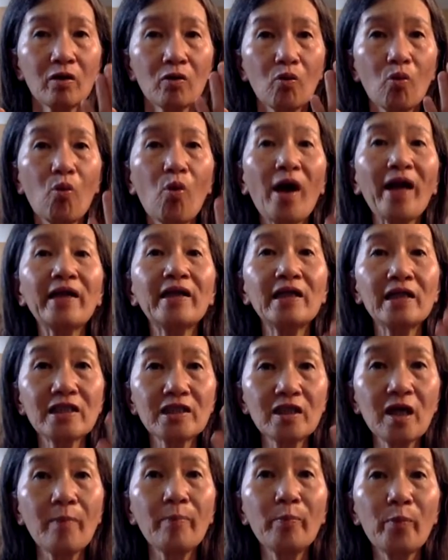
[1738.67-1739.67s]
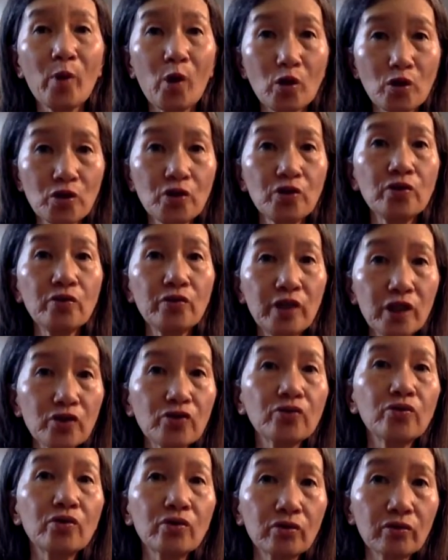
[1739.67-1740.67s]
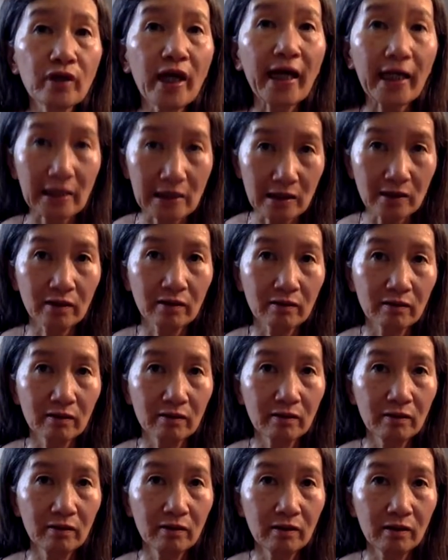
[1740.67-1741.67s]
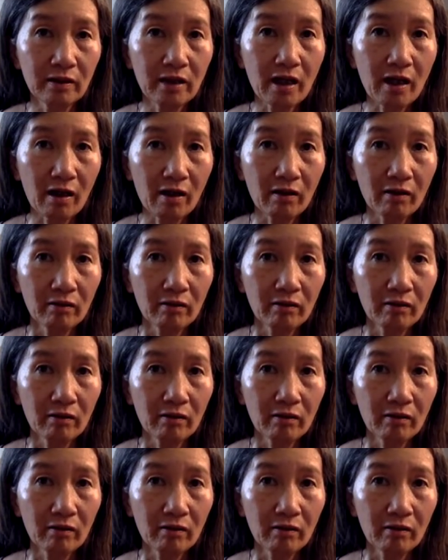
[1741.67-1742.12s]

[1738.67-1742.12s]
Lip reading: what is the approach you need to do next. Yeah.